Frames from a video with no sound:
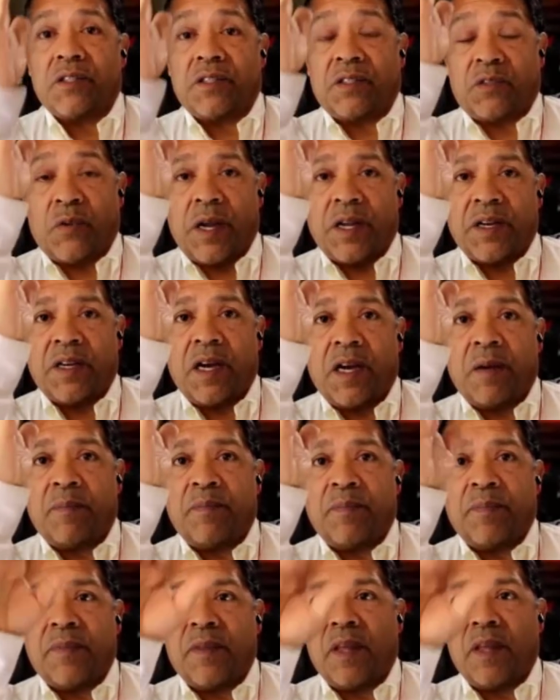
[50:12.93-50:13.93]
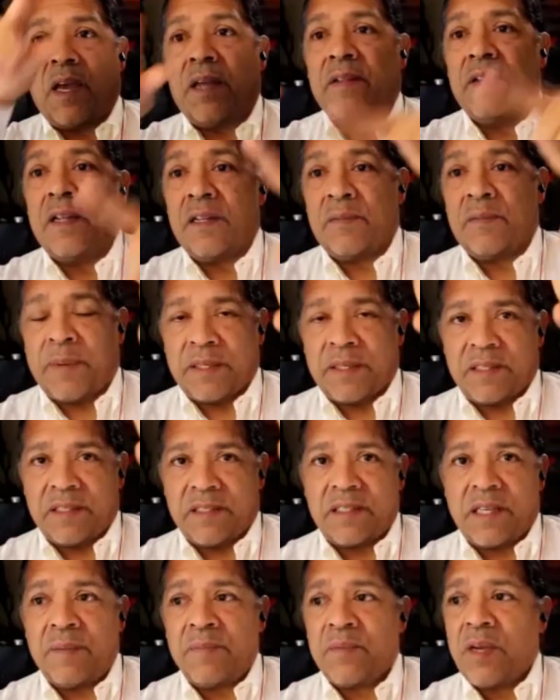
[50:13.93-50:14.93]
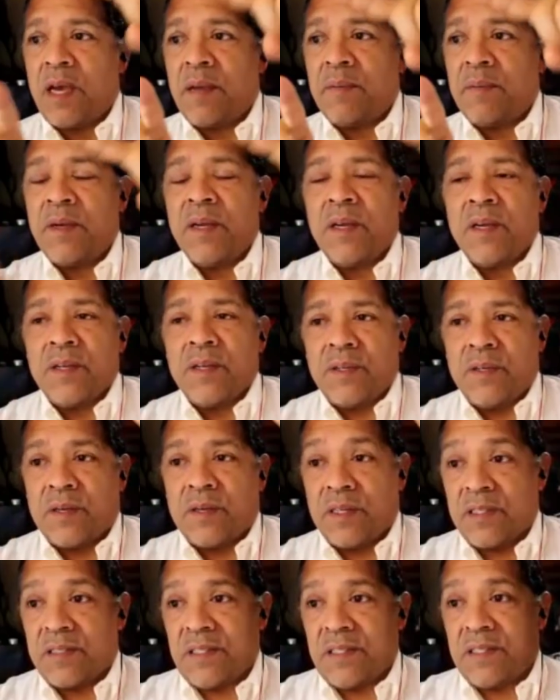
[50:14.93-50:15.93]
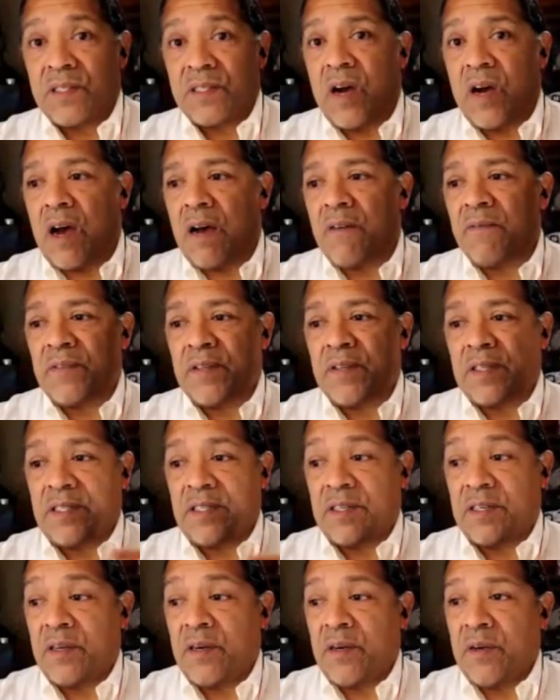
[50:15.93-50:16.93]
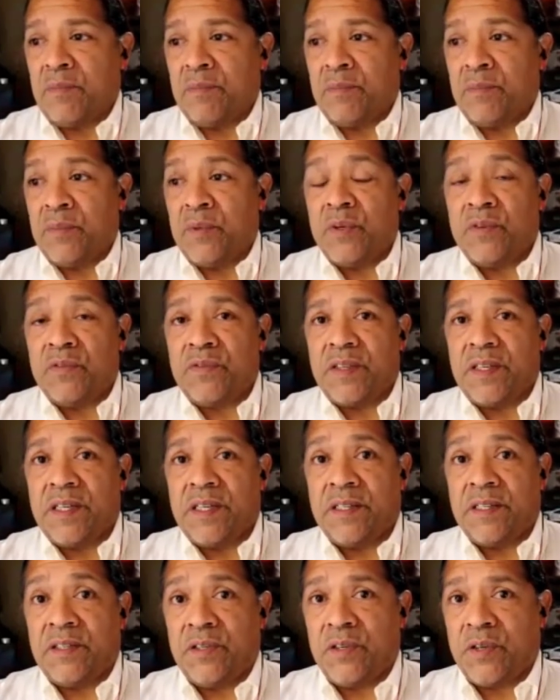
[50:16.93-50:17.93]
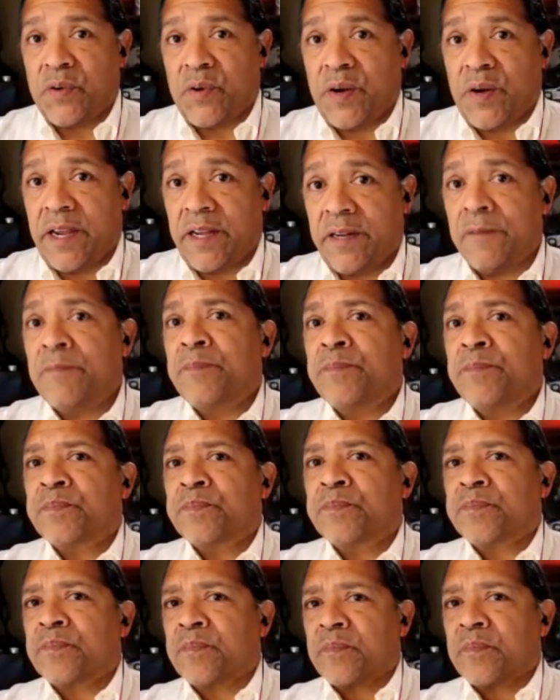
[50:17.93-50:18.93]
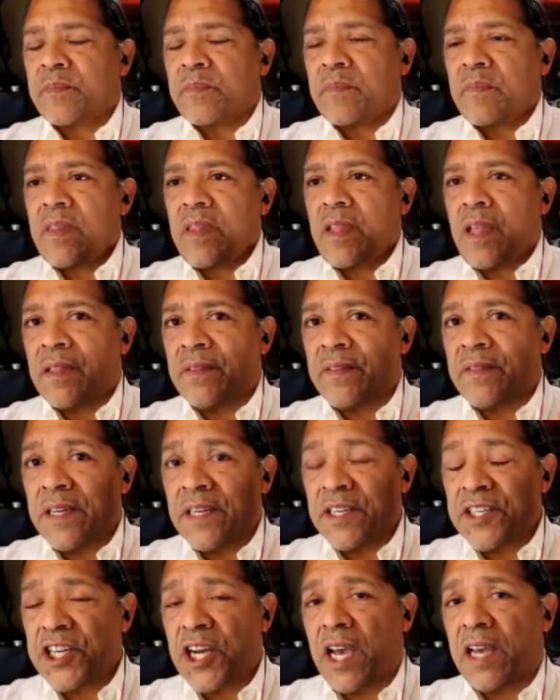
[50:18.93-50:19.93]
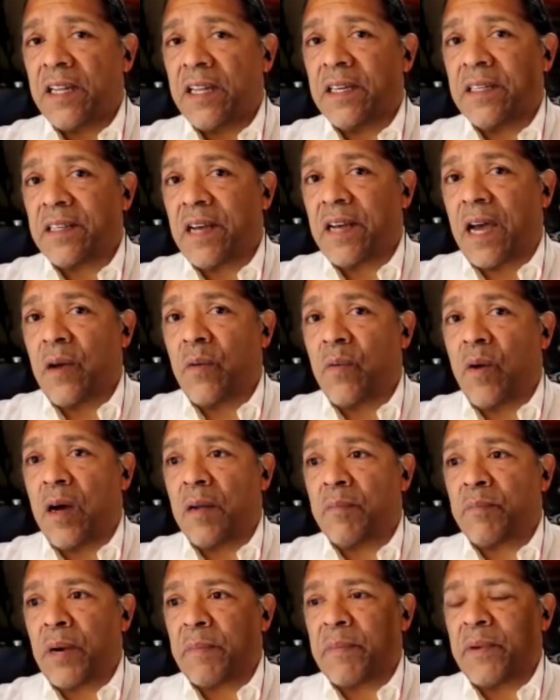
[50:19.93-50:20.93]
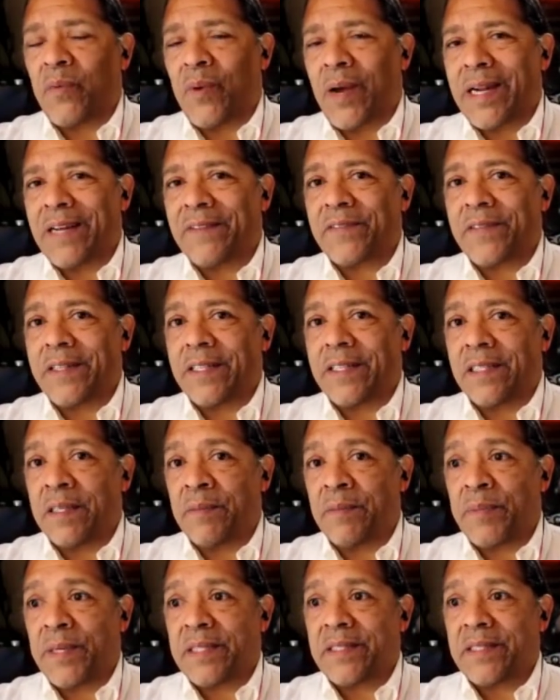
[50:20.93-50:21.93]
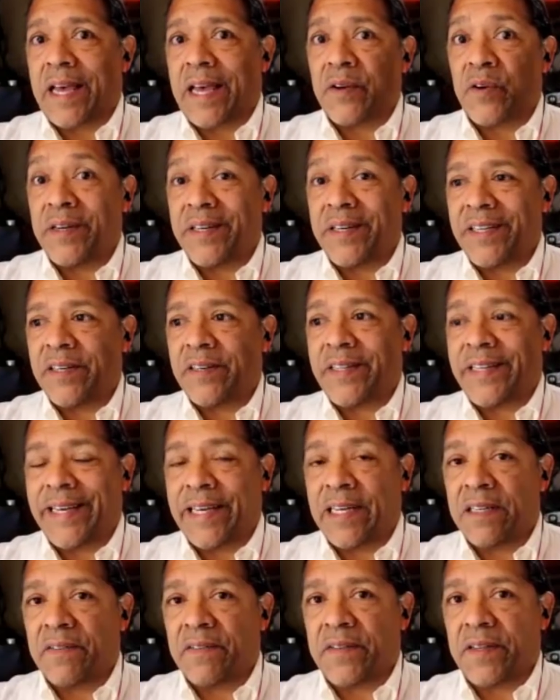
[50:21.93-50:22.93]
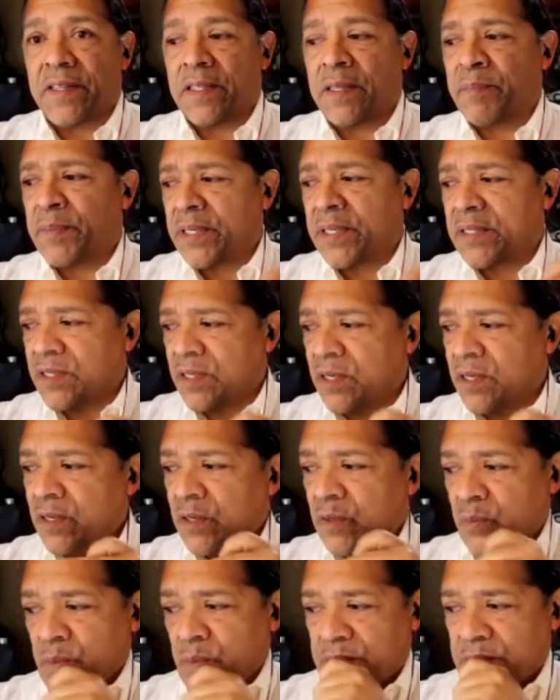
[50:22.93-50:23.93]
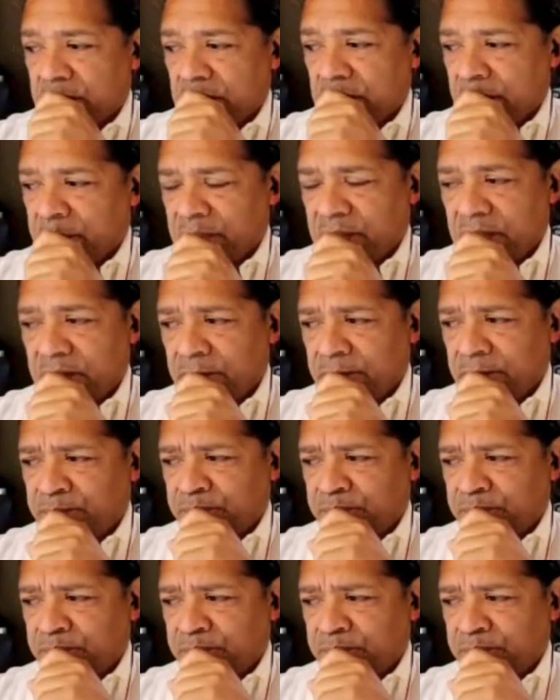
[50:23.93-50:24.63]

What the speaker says: trend up. And then about the same time, you're going to see this conflict here move in the Ukraine. Then China and Taiwan, probably right after the Olympics, at or near the end of the Olympics, which is, I believe,